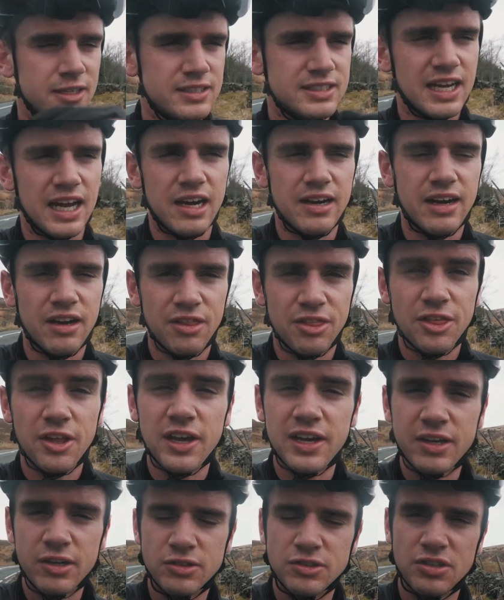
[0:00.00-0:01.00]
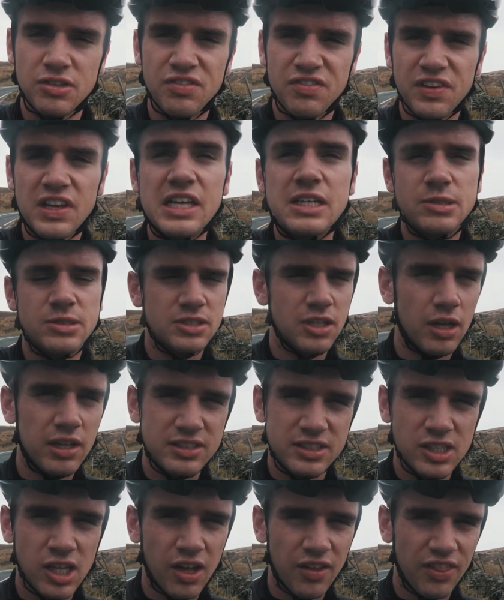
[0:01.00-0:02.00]
It's kind of around 1300 feet.
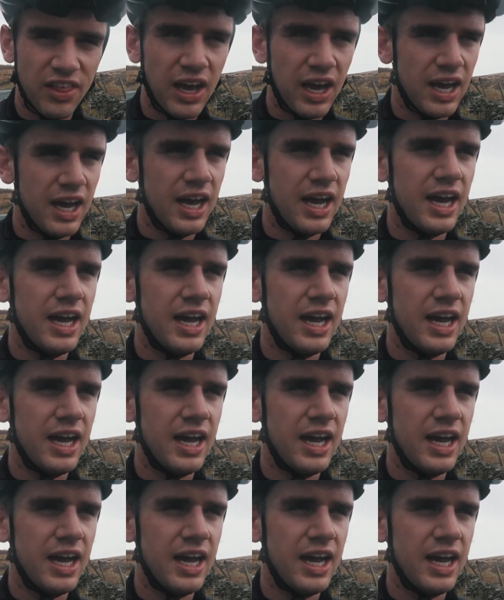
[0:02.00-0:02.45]
It's not that